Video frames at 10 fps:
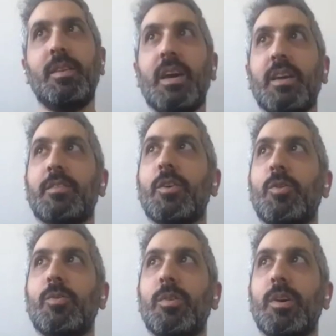Yeah,
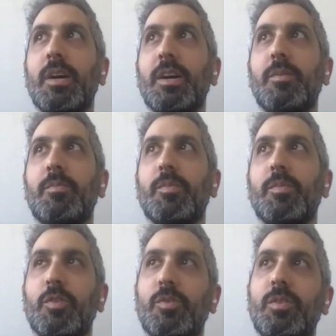so
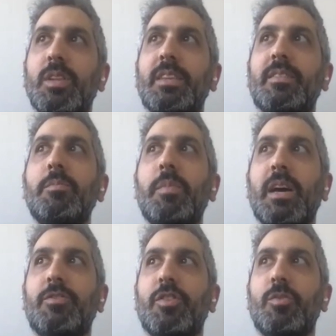let's
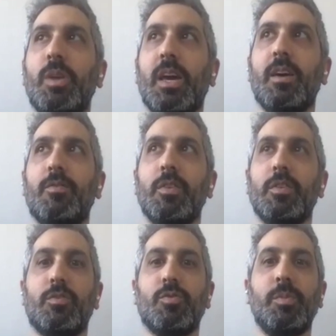imagine we have
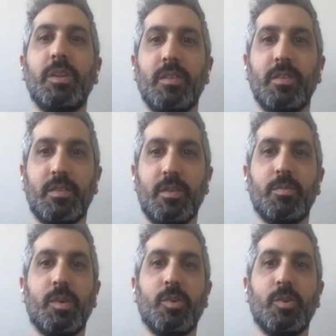a streaming system.